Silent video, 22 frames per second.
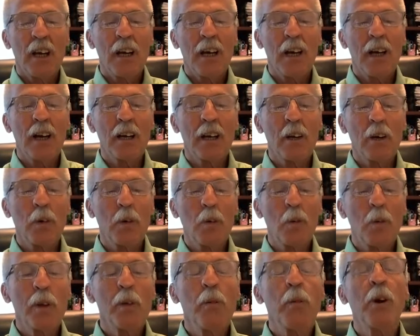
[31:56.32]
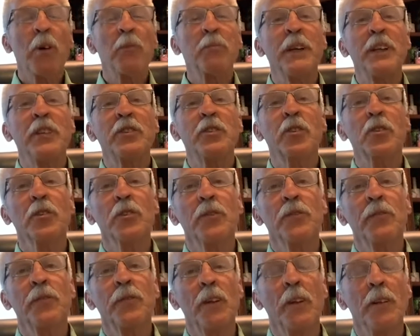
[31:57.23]
uh, we won't be
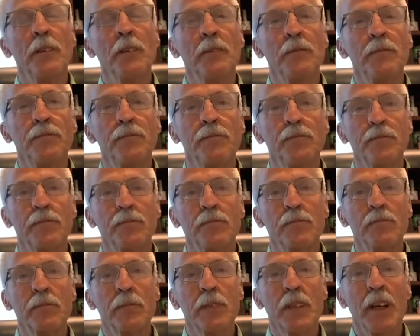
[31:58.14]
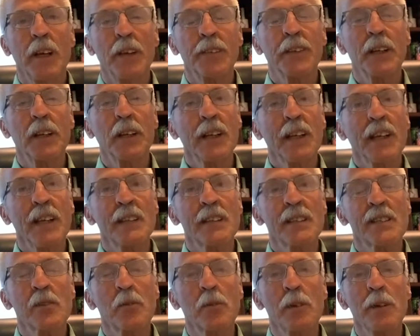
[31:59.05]
truthful. At the least,